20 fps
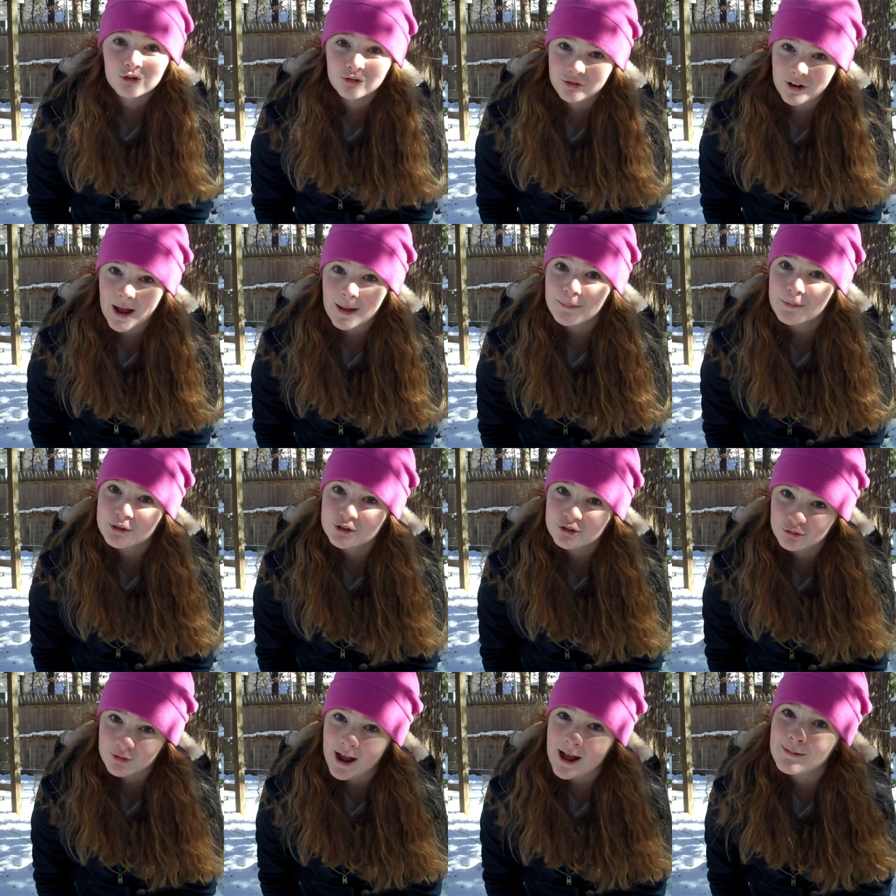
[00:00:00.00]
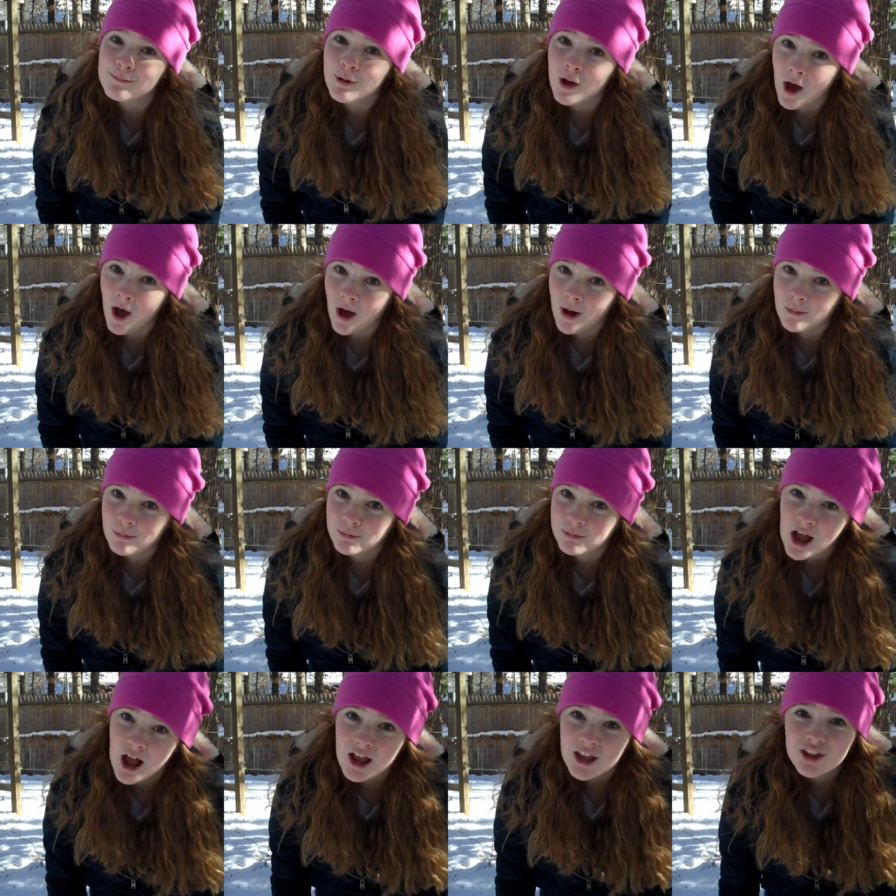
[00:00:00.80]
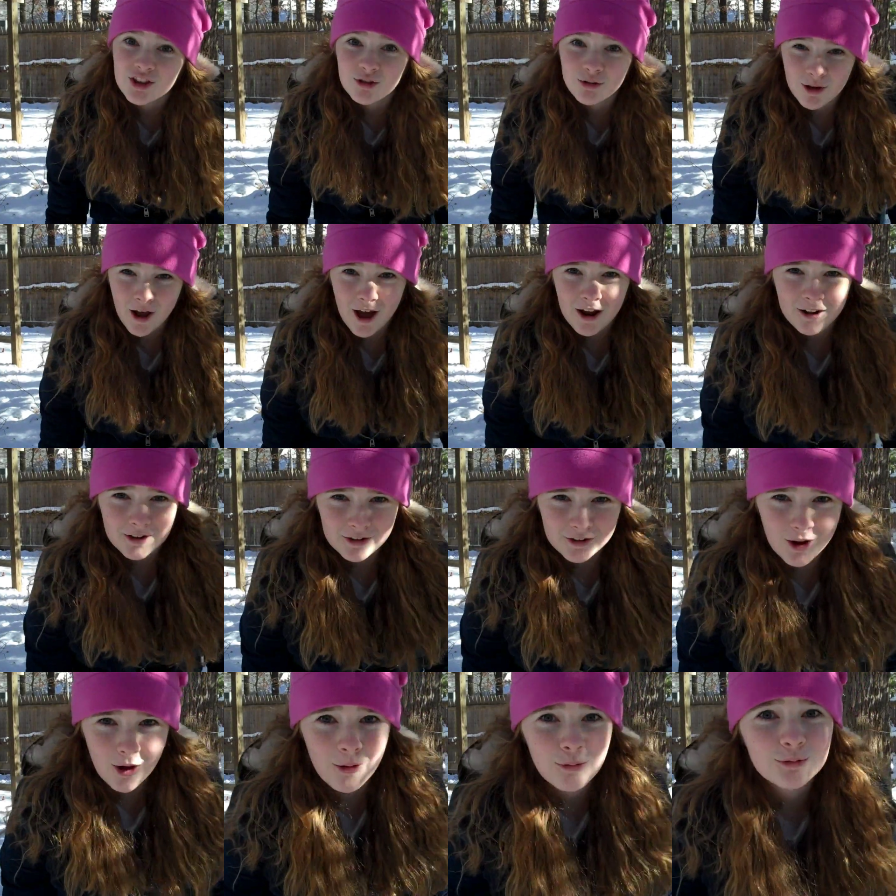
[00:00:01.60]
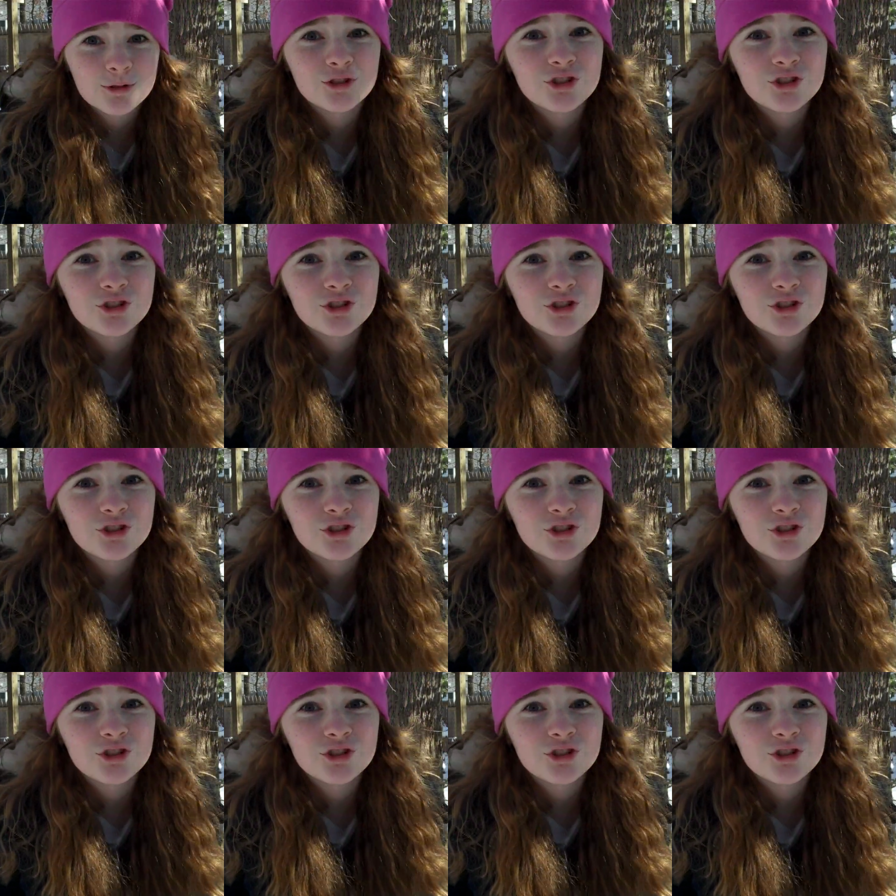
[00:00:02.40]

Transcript: To wrap this wrap up, you gotta know